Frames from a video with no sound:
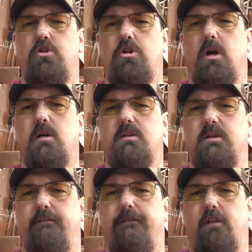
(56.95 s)
chunks
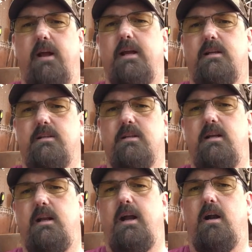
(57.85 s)
of flakes
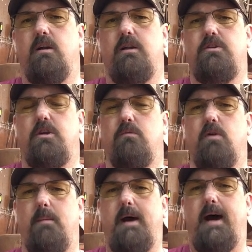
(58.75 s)
in there that you could
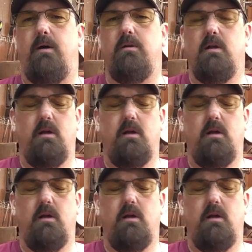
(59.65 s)
rub out,